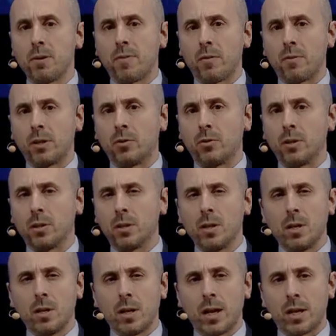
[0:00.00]
500
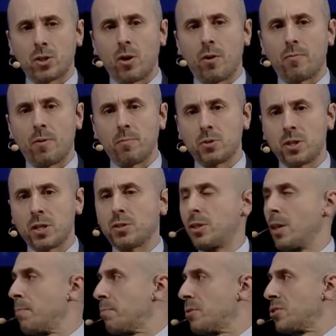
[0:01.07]
has gone from
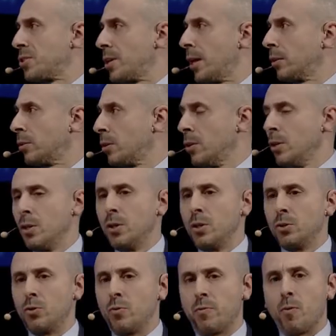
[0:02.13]
16%
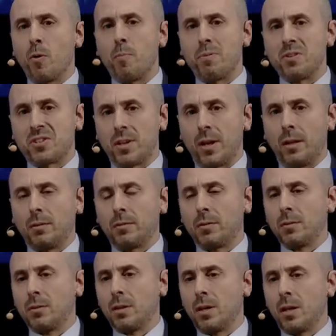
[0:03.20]
to
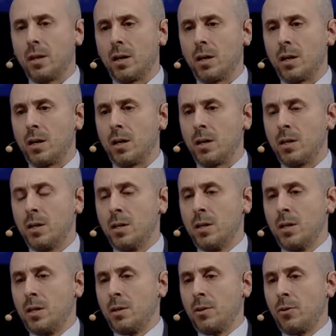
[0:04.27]
4%
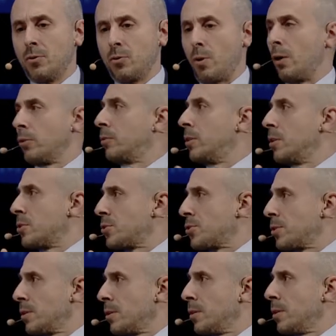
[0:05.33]
throughout
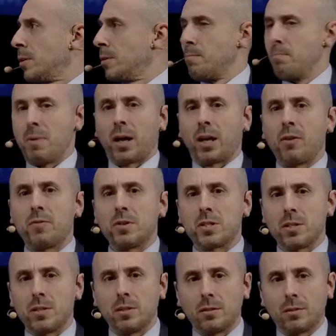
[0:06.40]
this
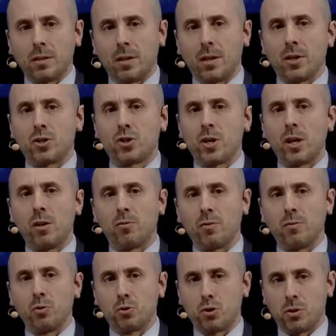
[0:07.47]
magnificent shale
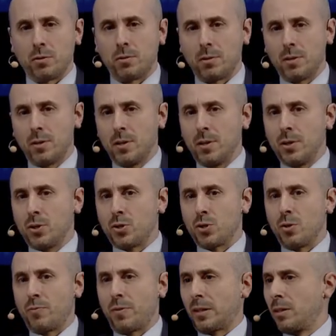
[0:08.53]
revolution.
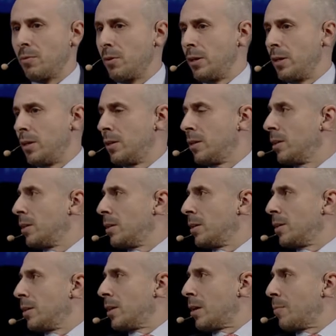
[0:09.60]
So effectively,
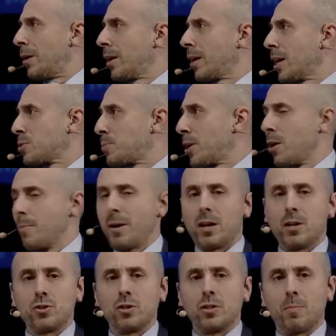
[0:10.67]
America has become
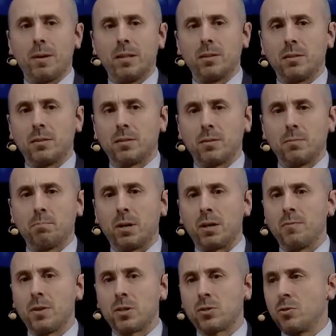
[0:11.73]
energy independent, but
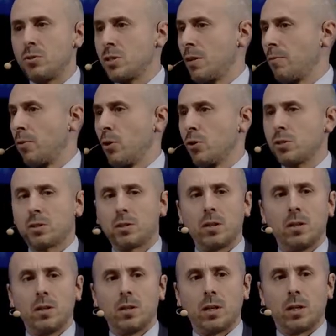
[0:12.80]
investors have lost
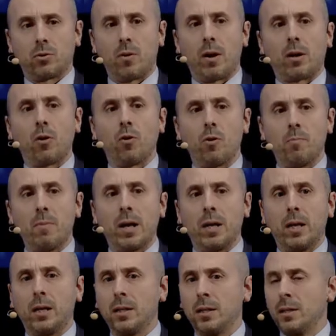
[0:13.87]
a truckload of
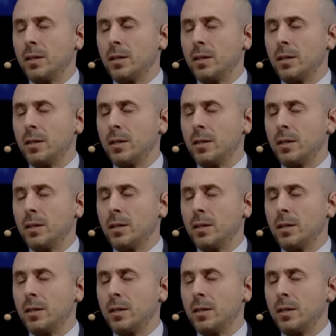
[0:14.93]
money